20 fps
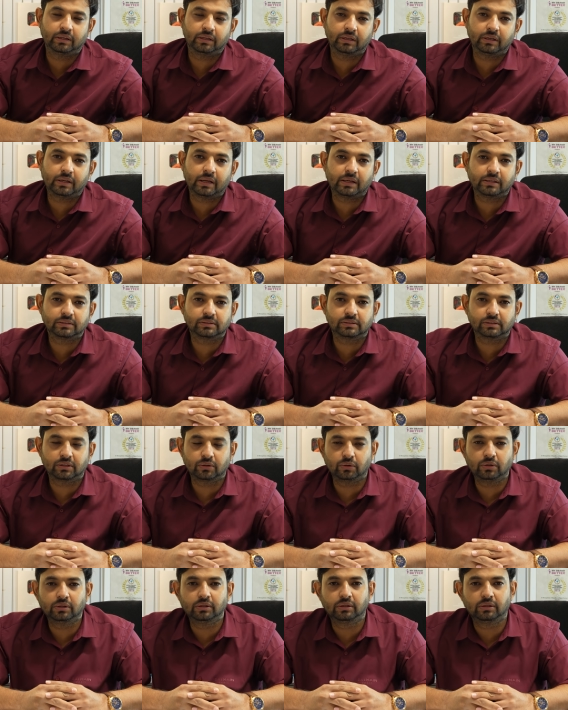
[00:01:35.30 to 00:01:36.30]
It has
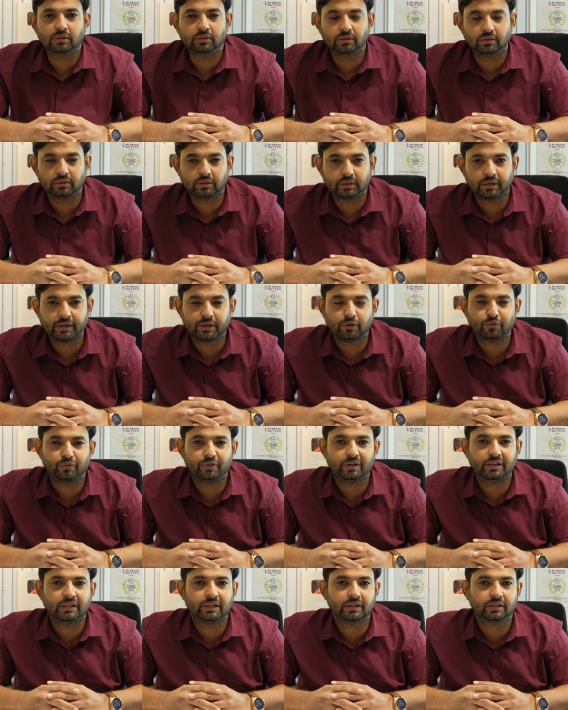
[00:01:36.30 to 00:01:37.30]
good uh, rate of
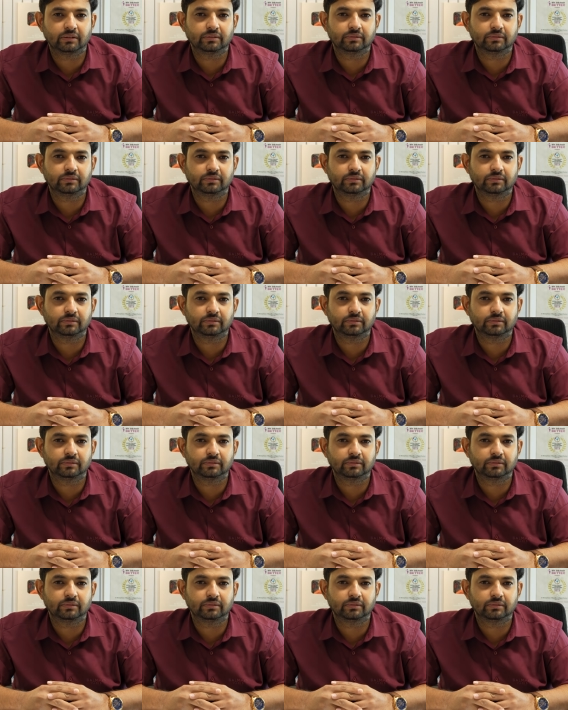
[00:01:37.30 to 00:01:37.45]
healing.